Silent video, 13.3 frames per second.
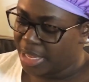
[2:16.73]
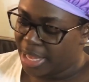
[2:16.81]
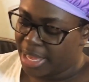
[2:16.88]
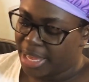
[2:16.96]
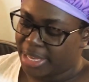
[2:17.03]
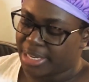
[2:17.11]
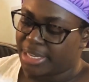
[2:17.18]

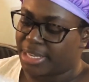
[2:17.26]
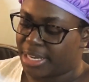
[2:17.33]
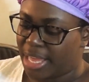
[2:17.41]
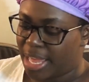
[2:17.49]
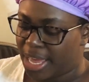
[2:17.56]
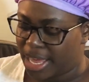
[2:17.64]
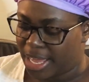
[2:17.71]
And it
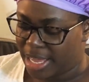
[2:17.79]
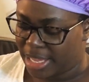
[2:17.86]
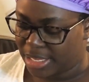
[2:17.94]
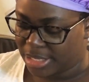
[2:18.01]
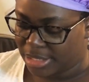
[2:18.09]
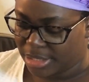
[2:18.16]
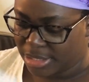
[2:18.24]

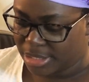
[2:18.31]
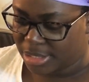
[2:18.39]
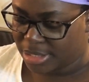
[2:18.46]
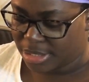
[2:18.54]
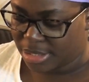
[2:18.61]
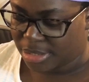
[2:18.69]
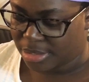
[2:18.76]
has
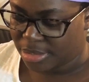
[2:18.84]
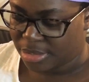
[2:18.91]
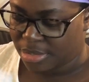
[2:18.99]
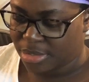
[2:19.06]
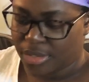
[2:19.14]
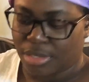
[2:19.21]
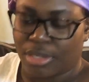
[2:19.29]

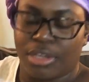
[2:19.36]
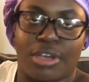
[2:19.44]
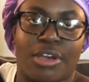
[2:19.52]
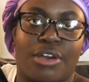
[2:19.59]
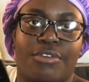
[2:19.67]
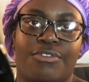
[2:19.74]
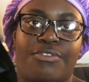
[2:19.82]

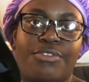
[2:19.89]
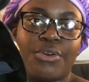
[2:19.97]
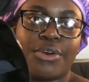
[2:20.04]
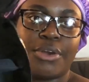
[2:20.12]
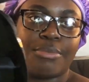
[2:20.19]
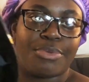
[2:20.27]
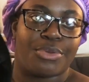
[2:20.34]

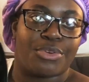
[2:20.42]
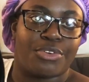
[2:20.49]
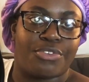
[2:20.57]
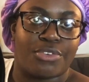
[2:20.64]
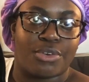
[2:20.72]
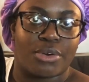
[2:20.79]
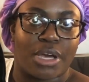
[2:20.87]
4
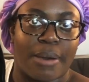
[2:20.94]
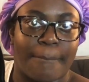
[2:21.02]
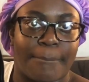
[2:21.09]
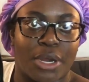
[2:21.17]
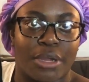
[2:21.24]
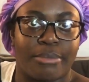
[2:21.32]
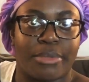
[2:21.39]
beautiful
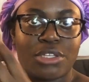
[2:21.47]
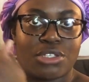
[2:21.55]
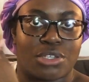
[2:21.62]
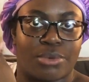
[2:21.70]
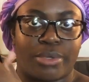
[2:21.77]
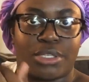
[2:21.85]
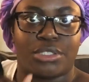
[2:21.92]
compartments.
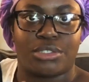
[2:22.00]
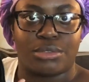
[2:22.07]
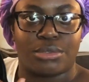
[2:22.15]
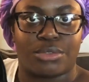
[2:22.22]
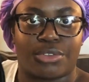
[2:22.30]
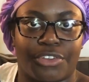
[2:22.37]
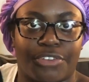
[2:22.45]
So 1, 2,
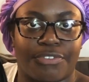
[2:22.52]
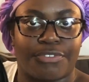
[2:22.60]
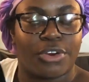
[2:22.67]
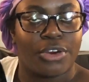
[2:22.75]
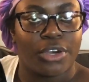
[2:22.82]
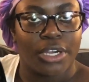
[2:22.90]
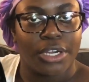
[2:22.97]
3,
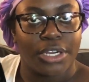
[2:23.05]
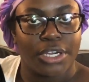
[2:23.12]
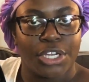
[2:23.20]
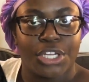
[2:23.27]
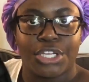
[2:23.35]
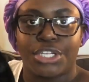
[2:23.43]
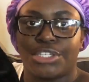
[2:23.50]
4.
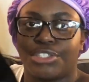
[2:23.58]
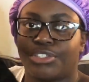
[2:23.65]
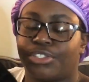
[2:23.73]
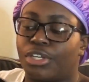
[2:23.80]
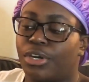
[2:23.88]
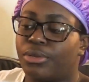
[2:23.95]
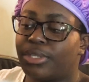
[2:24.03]

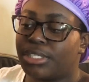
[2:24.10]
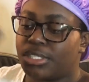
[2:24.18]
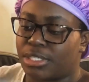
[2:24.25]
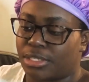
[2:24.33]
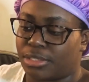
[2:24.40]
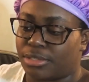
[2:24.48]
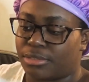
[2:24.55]
So
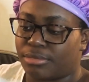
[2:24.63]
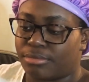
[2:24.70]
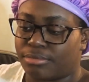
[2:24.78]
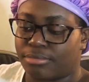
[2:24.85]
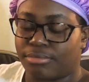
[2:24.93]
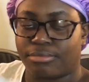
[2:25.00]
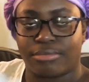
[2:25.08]
listen,
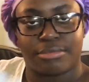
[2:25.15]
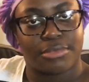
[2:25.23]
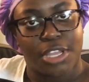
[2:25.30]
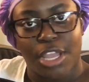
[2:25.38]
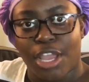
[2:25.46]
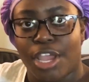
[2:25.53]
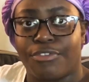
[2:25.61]

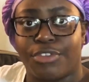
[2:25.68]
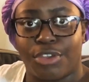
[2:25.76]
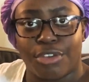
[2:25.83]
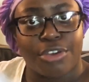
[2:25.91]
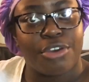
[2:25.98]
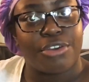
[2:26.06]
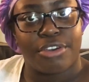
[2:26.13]
if
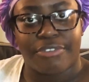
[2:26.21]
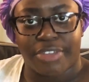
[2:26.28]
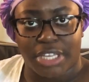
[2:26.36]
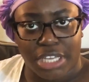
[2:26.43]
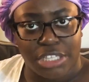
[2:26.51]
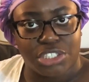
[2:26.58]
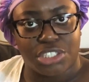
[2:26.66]
you're going on
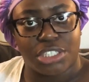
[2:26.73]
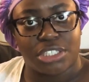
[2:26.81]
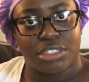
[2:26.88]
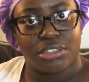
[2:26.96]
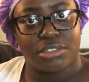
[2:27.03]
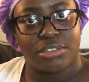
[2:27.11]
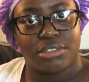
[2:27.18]

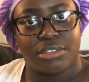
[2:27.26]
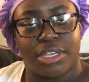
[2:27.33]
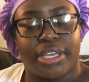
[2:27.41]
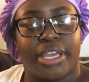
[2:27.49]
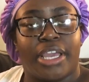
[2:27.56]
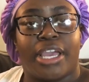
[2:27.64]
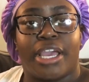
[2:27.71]
vacation
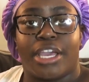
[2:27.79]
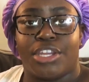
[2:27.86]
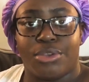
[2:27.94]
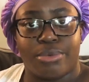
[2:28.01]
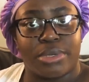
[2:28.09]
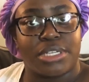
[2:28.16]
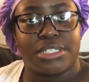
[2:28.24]
and
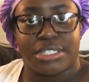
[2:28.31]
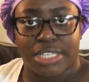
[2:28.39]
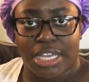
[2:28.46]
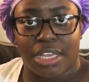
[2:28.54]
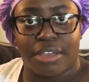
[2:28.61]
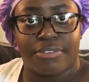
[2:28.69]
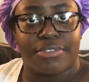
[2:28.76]
you want to
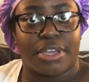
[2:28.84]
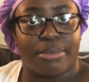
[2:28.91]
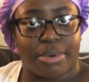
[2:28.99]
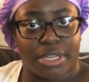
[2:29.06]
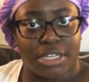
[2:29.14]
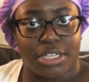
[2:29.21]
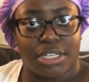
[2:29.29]
save your
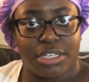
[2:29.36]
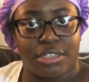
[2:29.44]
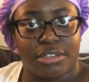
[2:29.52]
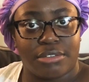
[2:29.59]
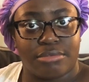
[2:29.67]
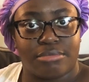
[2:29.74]
money,